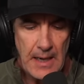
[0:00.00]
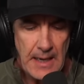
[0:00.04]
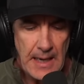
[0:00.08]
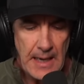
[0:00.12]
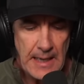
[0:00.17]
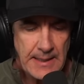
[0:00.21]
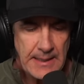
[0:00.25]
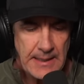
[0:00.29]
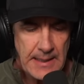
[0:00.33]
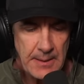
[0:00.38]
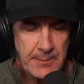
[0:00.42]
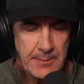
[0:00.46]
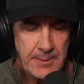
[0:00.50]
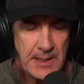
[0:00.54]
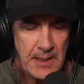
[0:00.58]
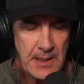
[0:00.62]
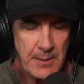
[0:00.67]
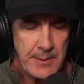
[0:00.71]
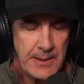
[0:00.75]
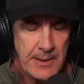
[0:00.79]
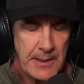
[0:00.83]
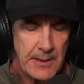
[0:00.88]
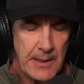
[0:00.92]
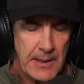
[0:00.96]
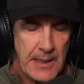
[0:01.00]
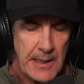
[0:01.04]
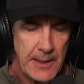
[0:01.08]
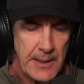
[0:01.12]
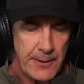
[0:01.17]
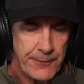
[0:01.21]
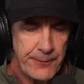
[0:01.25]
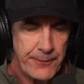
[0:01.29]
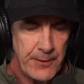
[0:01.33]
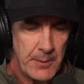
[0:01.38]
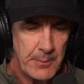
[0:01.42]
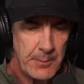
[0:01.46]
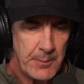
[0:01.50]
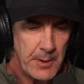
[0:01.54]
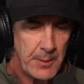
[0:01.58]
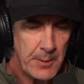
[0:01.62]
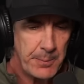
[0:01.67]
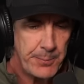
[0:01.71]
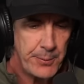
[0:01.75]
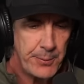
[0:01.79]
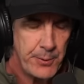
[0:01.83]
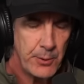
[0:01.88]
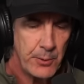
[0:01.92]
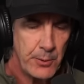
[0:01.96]
I'm coming at it from a
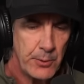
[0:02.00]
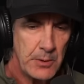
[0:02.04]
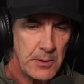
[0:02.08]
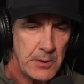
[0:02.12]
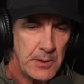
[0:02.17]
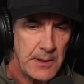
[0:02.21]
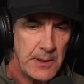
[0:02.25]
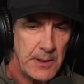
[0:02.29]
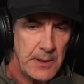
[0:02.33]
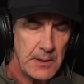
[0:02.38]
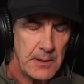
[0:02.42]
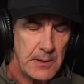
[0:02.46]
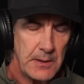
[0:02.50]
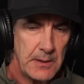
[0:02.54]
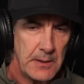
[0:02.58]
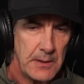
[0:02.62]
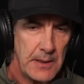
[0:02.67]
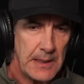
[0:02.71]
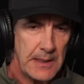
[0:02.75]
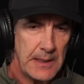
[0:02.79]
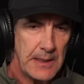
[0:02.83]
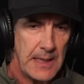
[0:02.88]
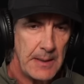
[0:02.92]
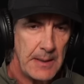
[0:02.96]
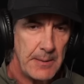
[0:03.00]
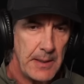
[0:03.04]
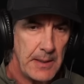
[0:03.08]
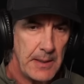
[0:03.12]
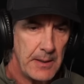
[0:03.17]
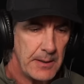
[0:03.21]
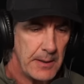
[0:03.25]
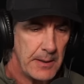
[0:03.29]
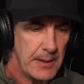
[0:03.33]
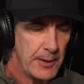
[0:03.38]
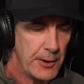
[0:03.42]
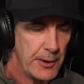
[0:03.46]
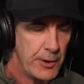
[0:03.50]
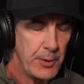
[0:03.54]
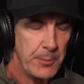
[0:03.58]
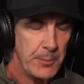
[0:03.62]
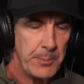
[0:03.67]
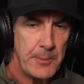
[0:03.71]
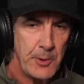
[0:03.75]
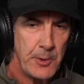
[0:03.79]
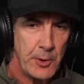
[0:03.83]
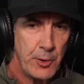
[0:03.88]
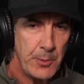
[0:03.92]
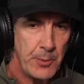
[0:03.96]
purely like a
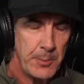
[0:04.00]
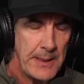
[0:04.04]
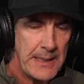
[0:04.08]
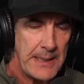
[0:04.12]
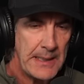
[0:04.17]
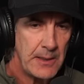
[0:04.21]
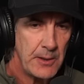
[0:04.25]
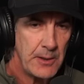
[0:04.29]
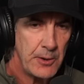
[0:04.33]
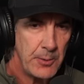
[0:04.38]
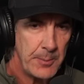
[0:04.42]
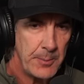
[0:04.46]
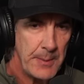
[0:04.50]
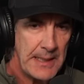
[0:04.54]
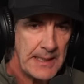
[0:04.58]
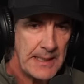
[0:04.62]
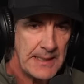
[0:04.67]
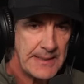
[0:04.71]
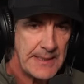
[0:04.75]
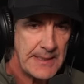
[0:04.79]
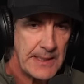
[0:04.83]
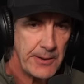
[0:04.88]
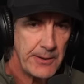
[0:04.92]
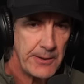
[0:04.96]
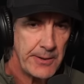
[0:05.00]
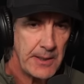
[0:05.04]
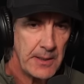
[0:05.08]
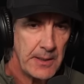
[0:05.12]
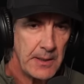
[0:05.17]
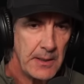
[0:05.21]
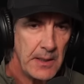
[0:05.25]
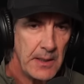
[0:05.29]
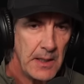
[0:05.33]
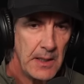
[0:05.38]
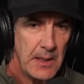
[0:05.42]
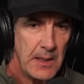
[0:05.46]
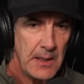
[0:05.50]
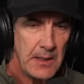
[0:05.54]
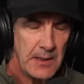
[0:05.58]
humane, humanitarian